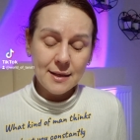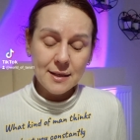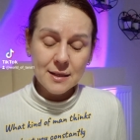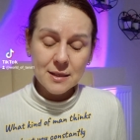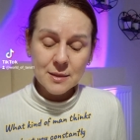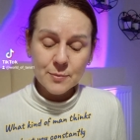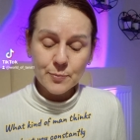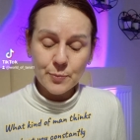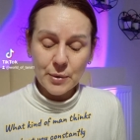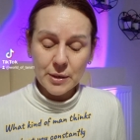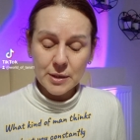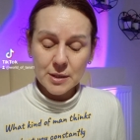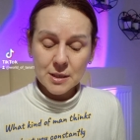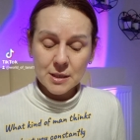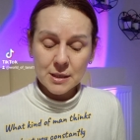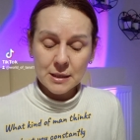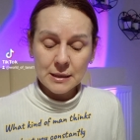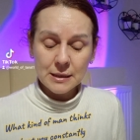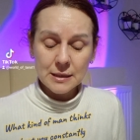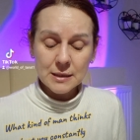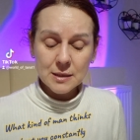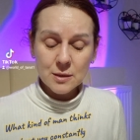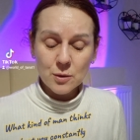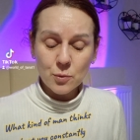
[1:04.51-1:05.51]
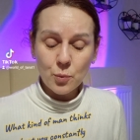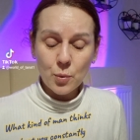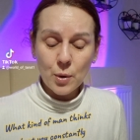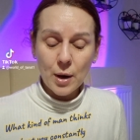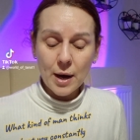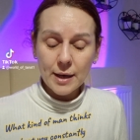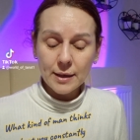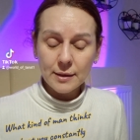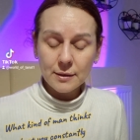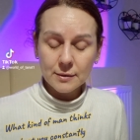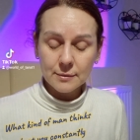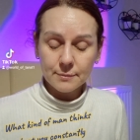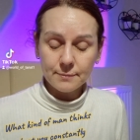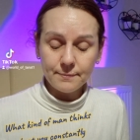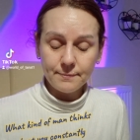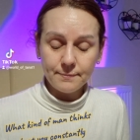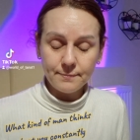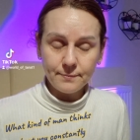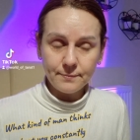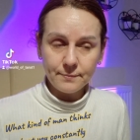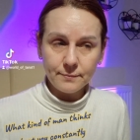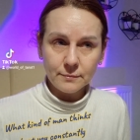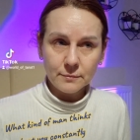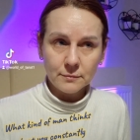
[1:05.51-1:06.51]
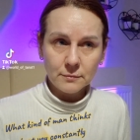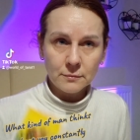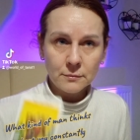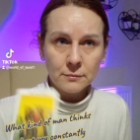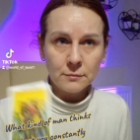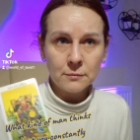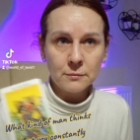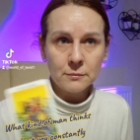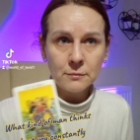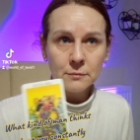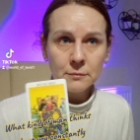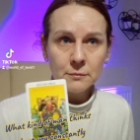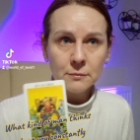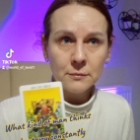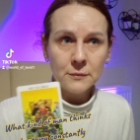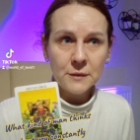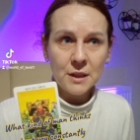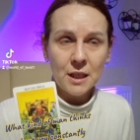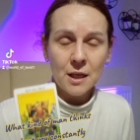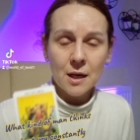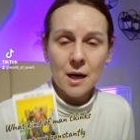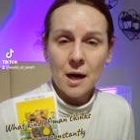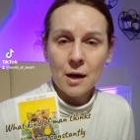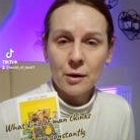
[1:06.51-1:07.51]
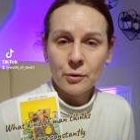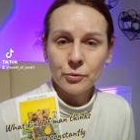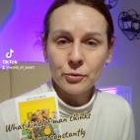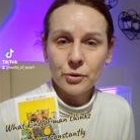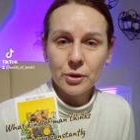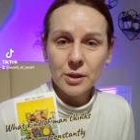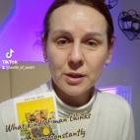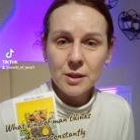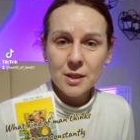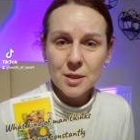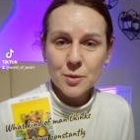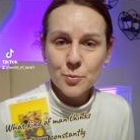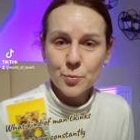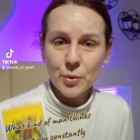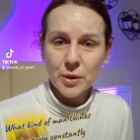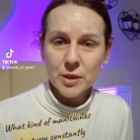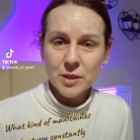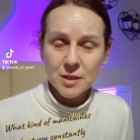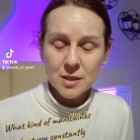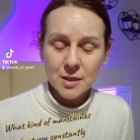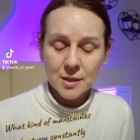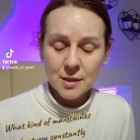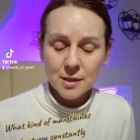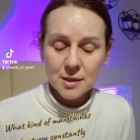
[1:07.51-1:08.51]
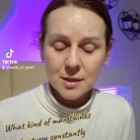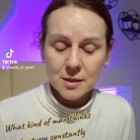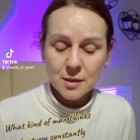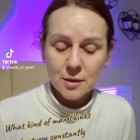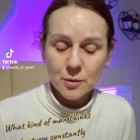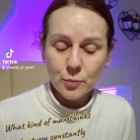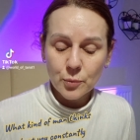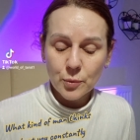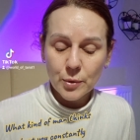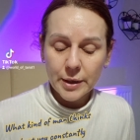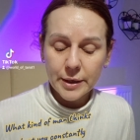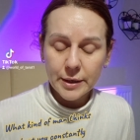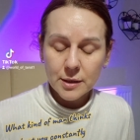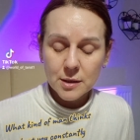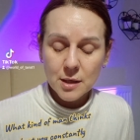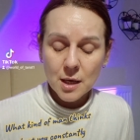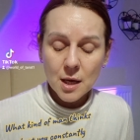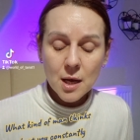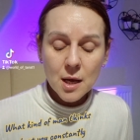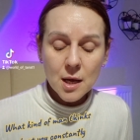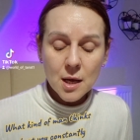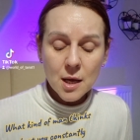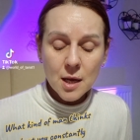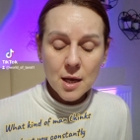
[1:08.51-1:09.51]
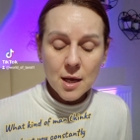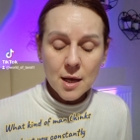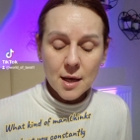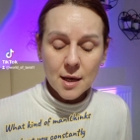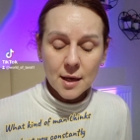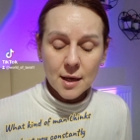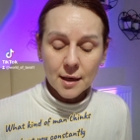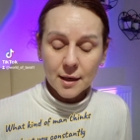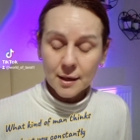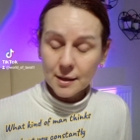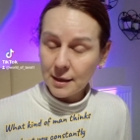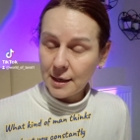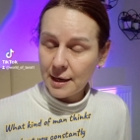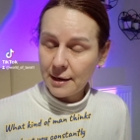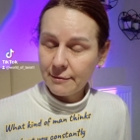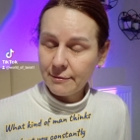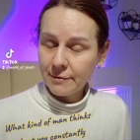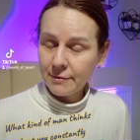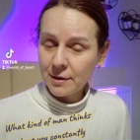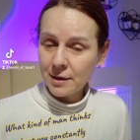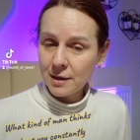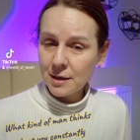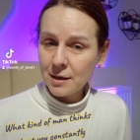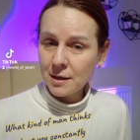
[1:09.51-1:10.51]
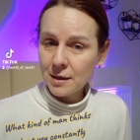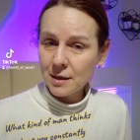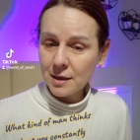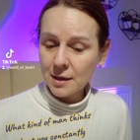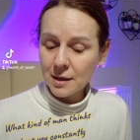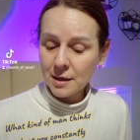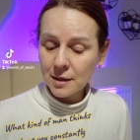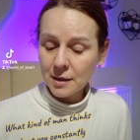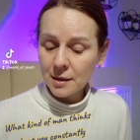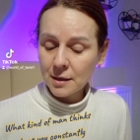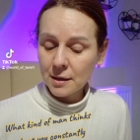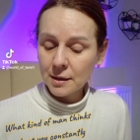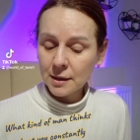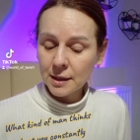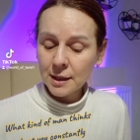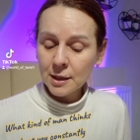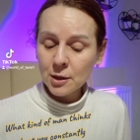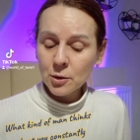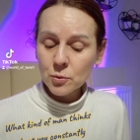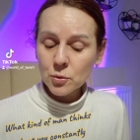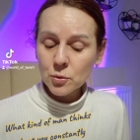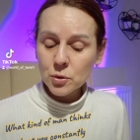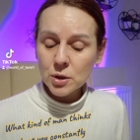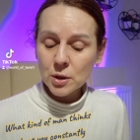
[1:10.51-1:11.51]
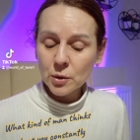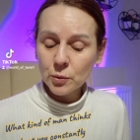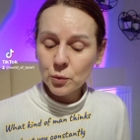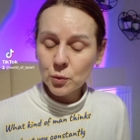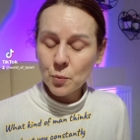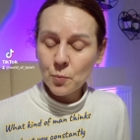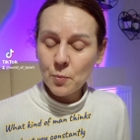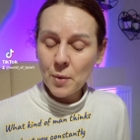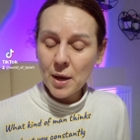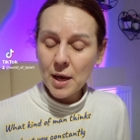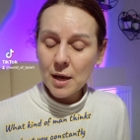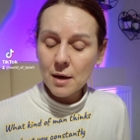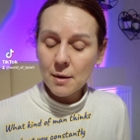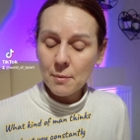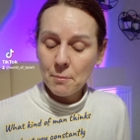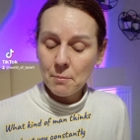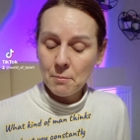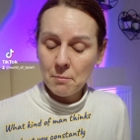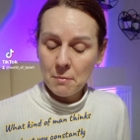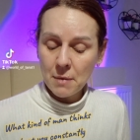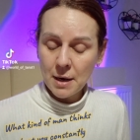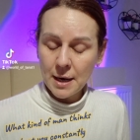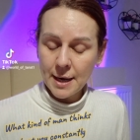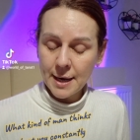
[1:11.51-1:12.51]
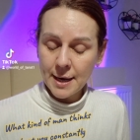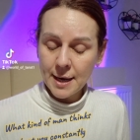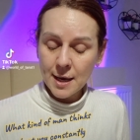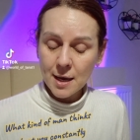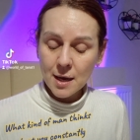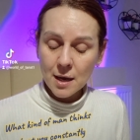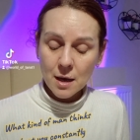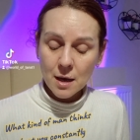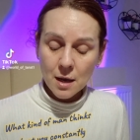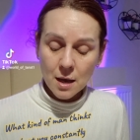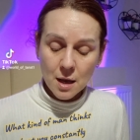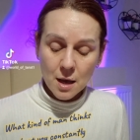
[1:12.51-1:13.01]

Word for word: this person is quite um, grounded. This person is quite clever. Uh, he knows how to make money.